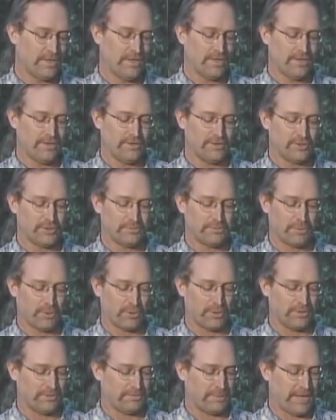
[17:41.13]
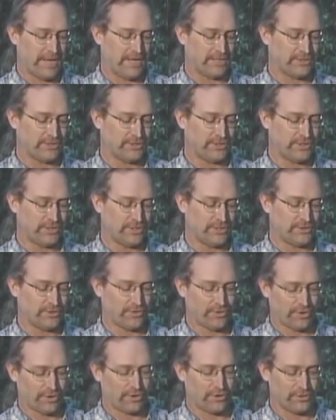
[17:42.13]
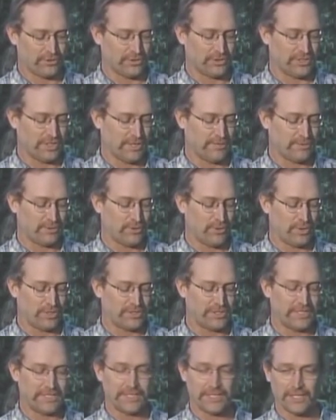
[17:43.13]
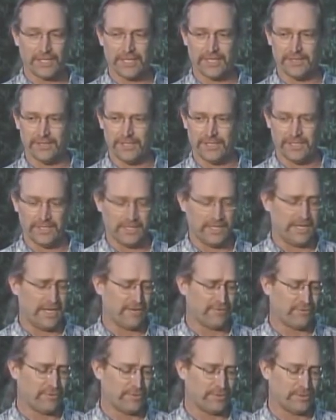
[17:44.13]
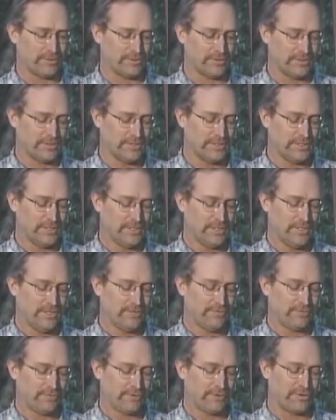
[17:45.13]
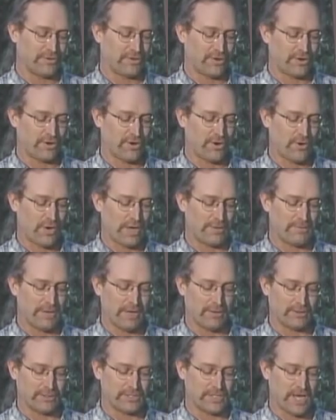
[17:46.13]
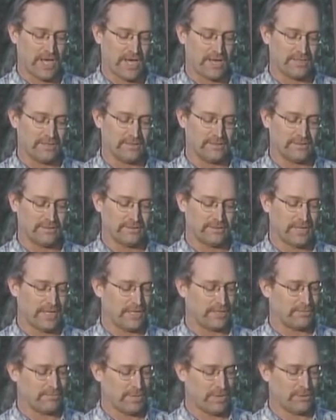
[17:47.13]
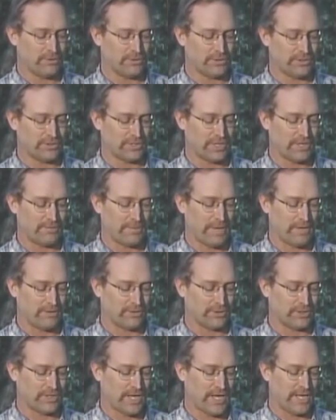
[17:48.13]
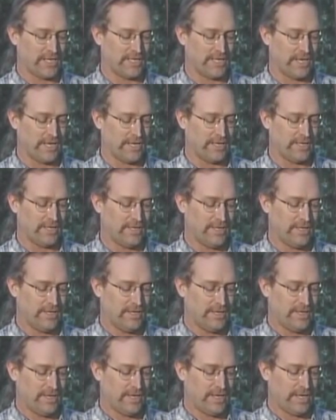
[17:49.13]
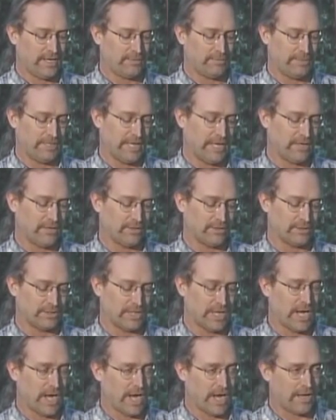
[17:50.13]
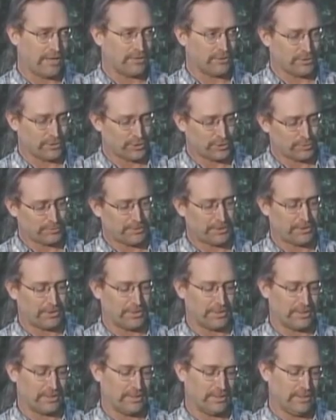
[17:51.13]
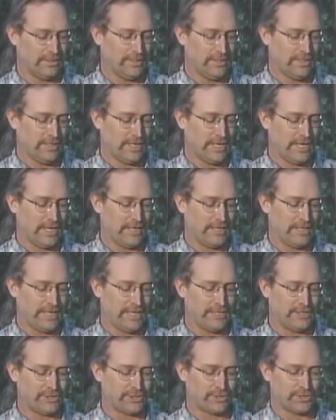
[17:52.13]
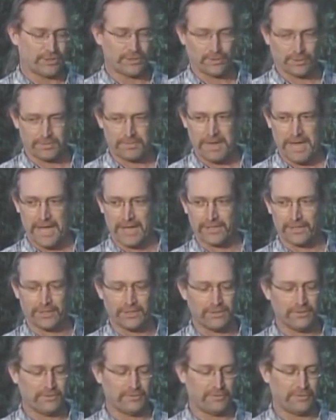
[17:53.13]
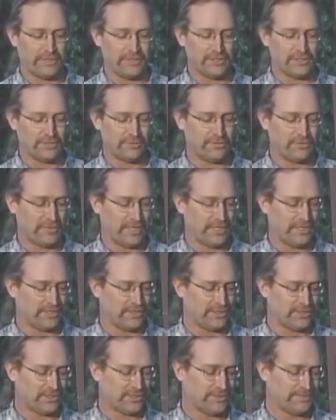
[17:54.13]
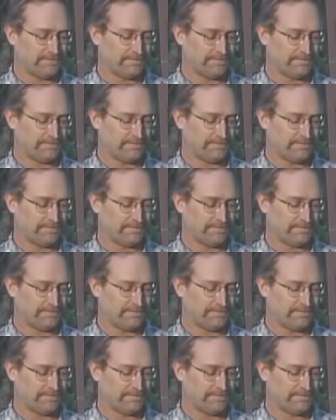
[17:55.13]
This important passage is Thoreau's attempt to articulate the ineffable. For Thoreau on Mount Katahdin, like Moses on Mount Sinai, had beheld God, or spirit, and nature, or matter, face to face."